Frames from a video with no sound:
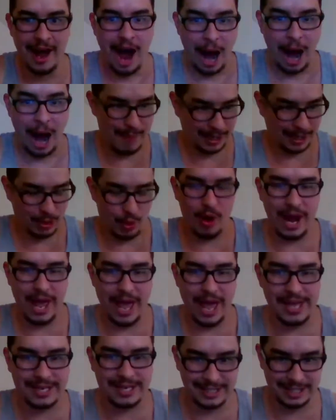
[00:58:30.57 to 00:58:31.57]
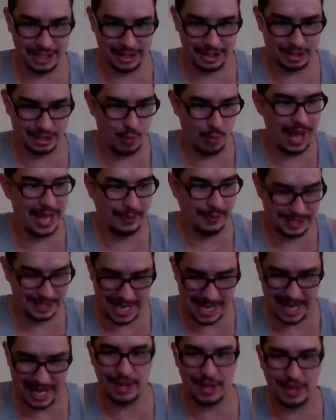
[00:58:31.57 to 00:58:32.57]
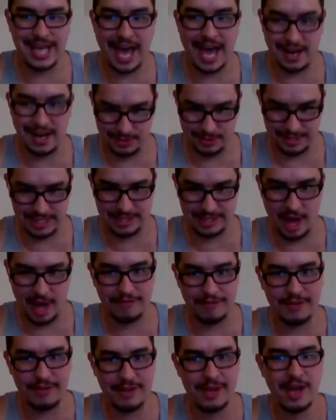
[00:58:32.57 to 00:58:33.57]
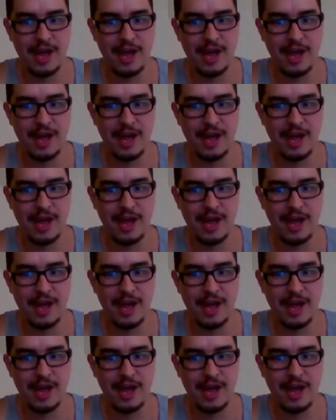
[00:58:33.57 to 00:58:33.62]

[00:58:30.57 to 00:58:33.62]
I picked Jorge because of just the way he was saying his attitude and stuff.